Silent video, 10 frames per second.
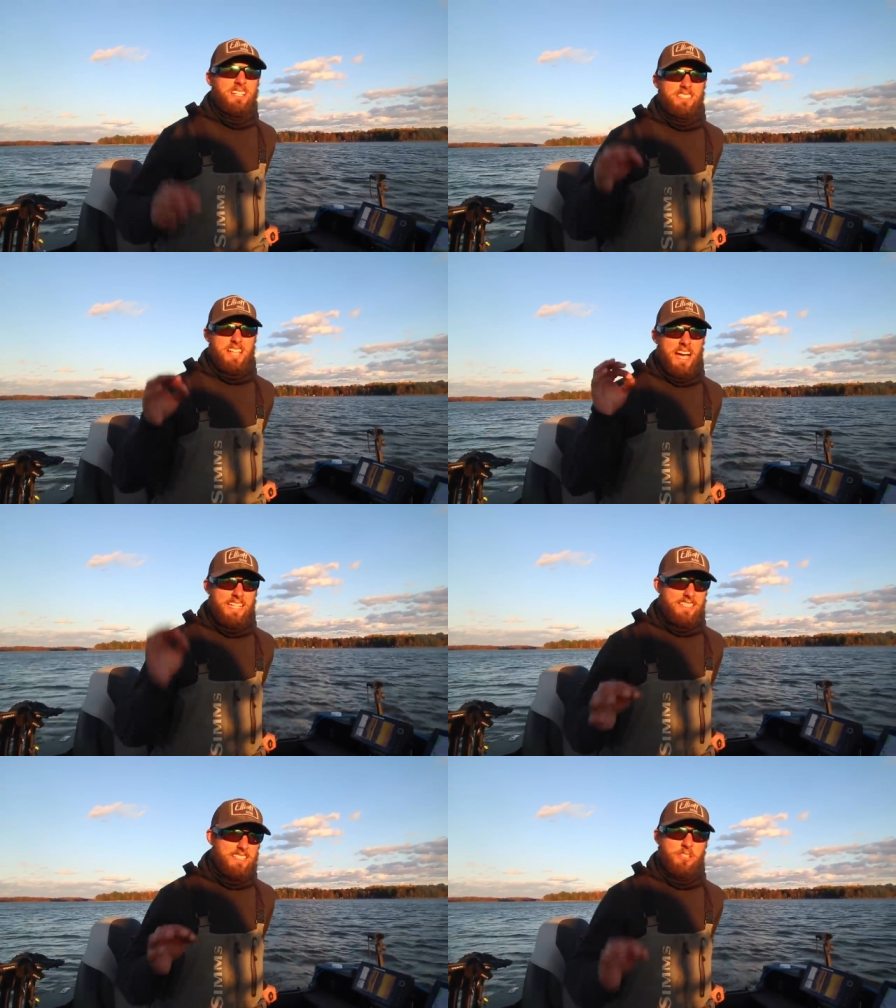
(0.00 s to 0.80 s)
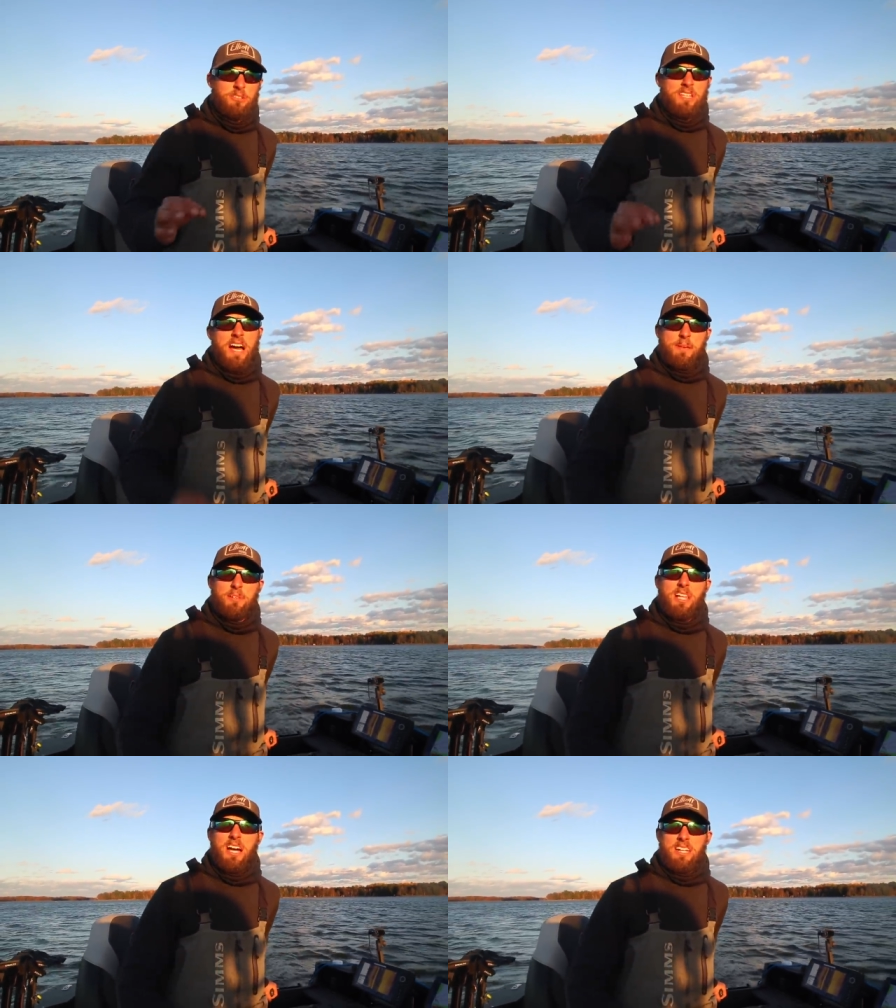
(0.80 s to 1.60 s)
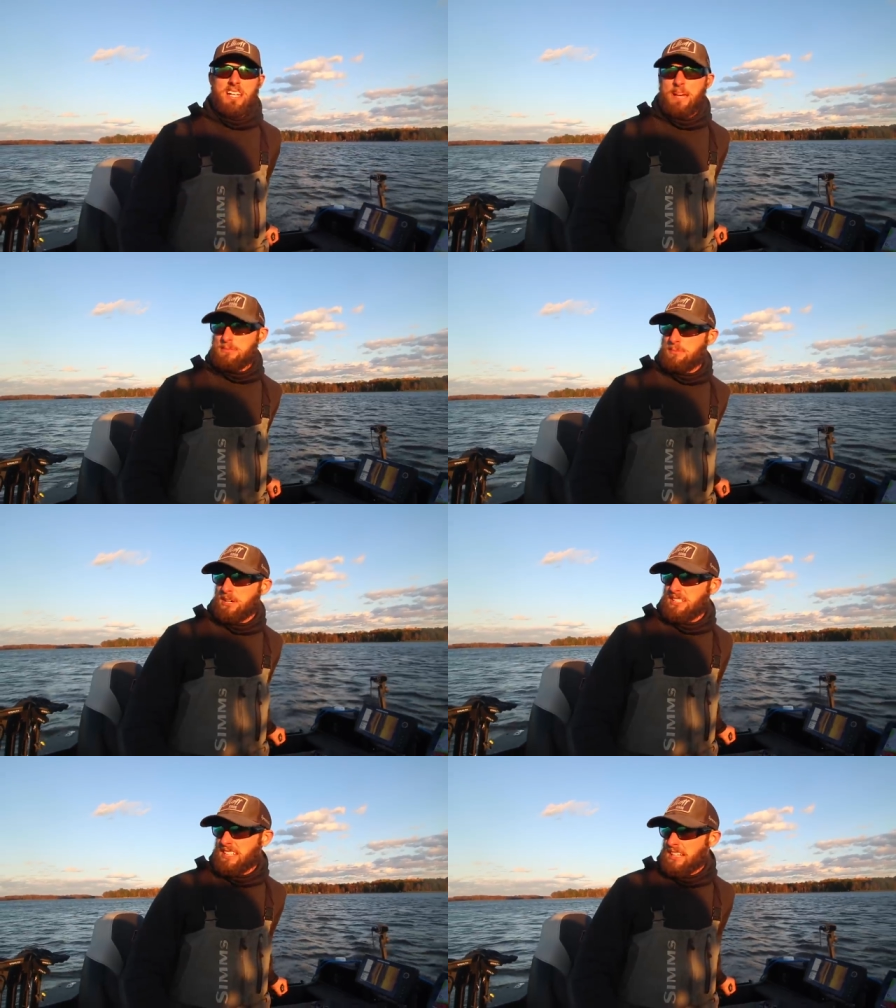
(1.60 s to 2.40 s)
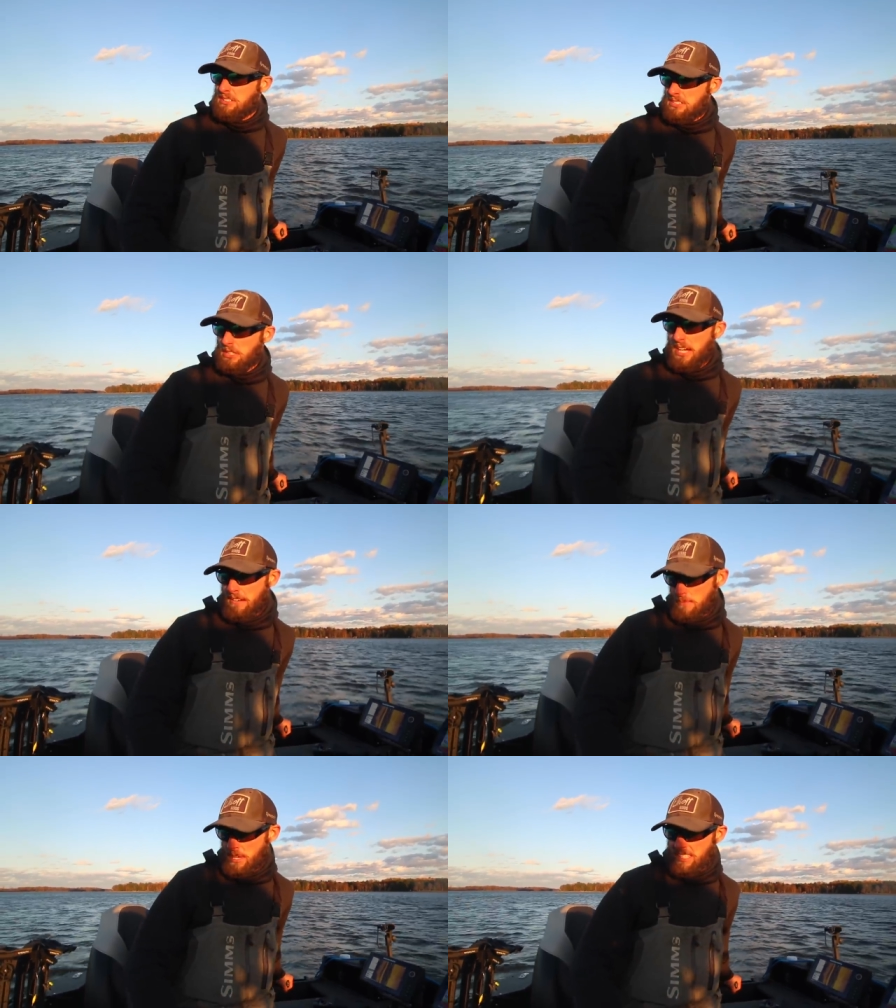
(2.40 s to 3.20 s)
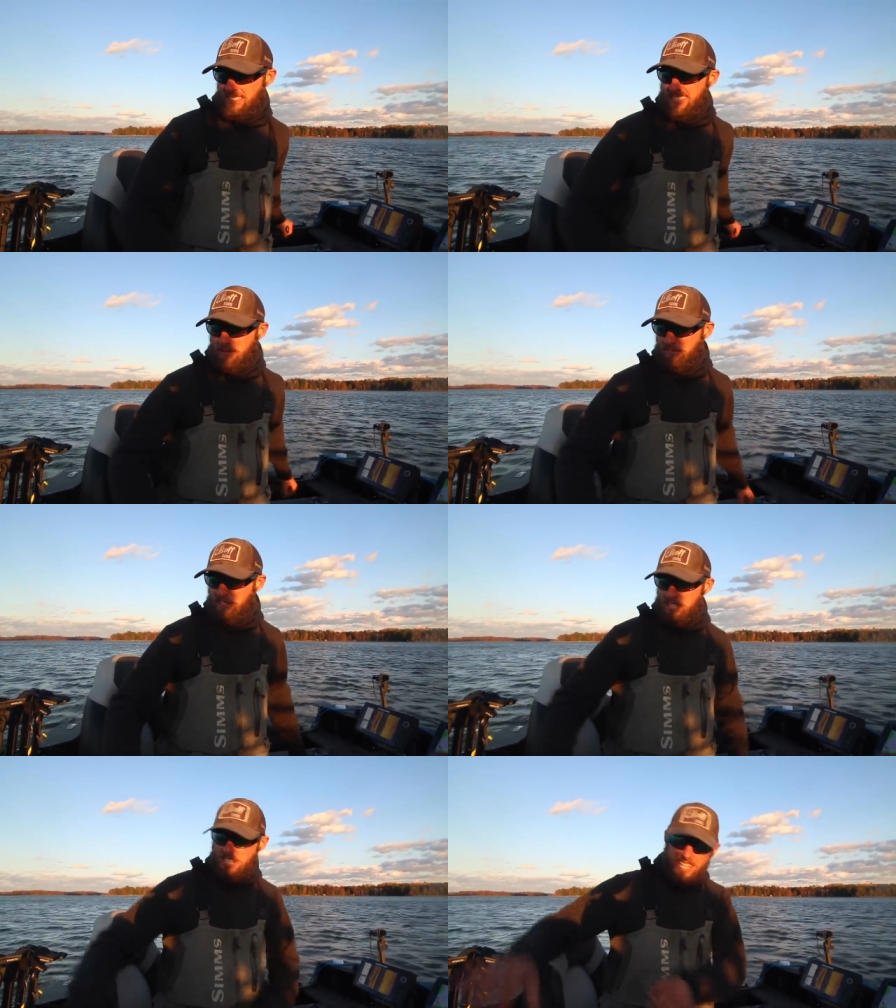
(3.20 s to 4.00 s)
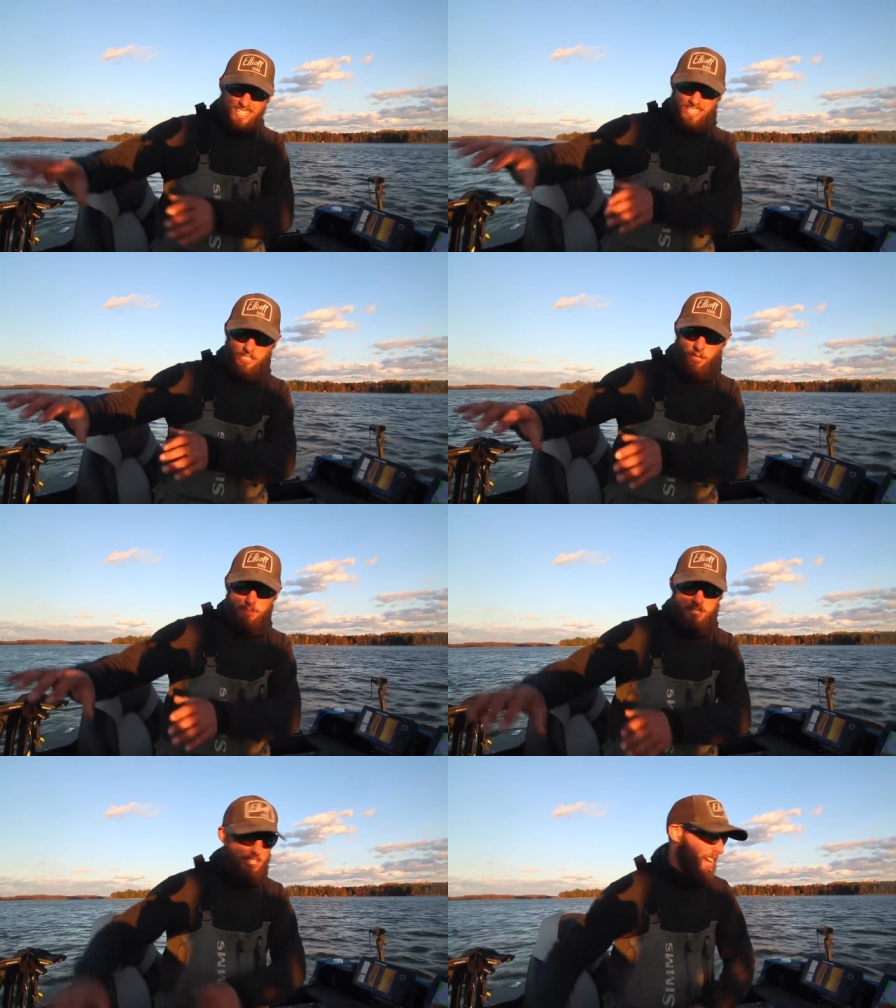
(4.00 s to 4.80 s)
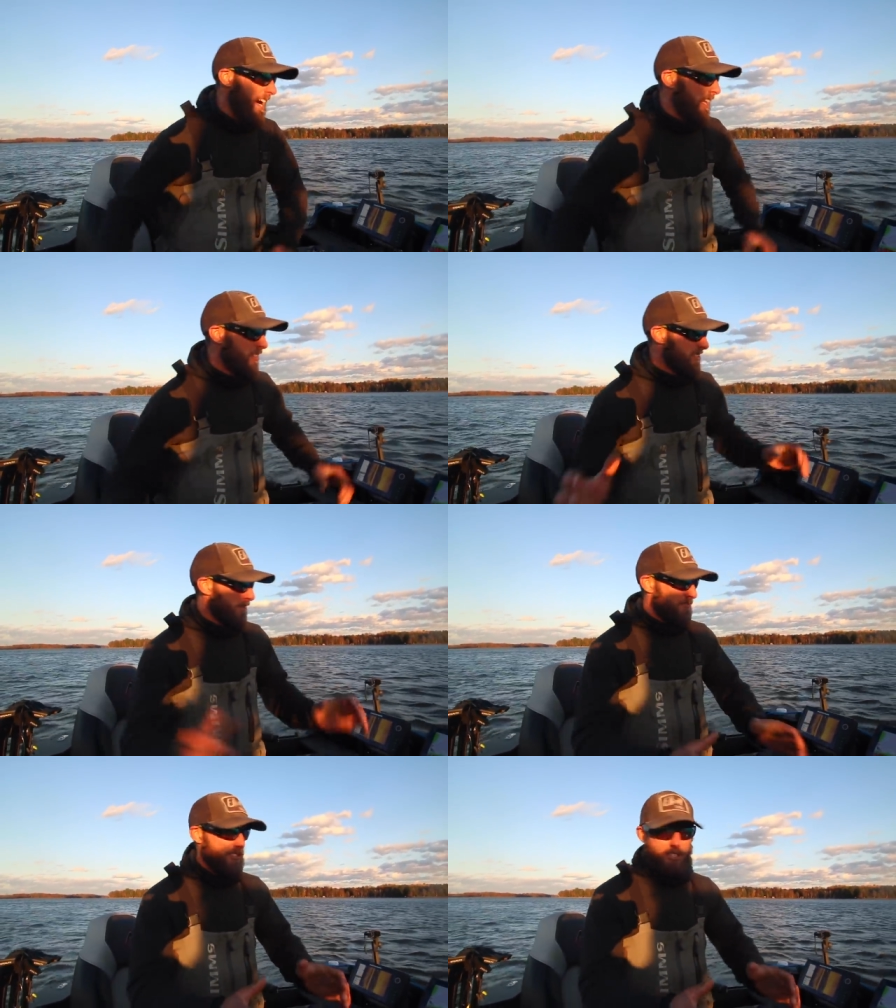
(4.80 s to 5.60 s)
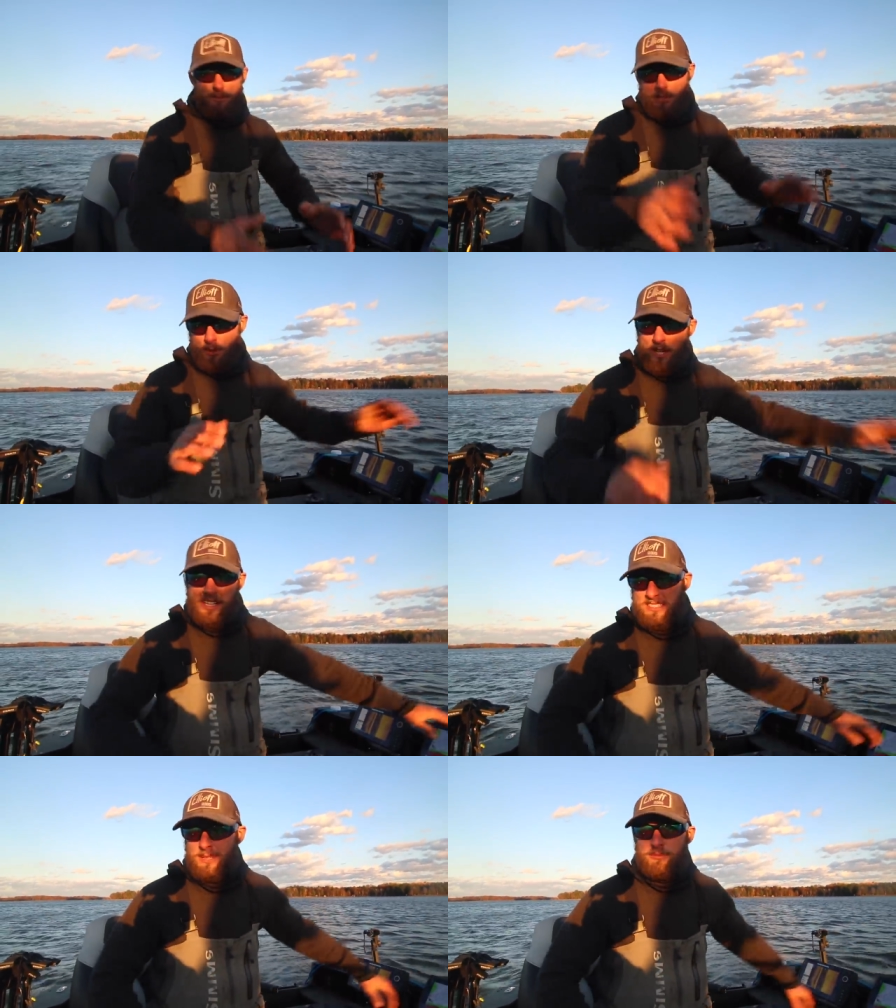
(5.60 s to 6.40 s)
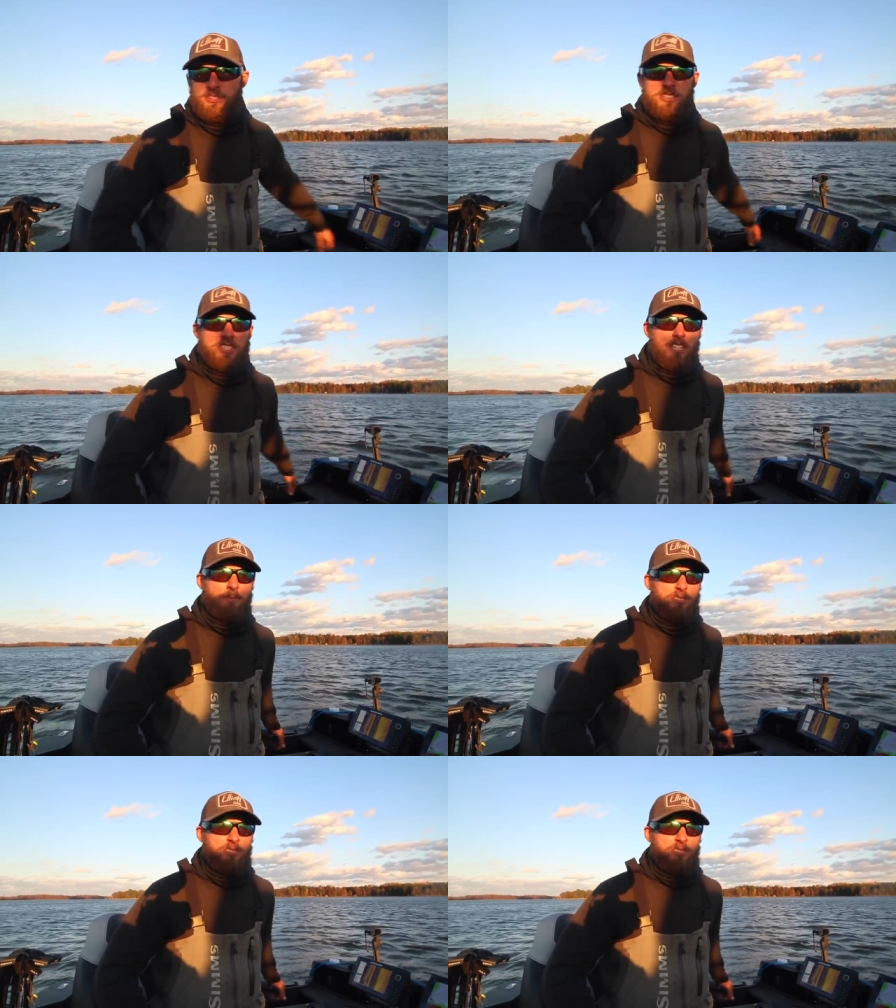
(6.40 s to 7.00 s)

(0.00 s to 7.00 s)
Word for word: is ideal time a lot of times. But uh, there's still kind of a mix of some fish a little bit shallow, some fish in between and some fish deep.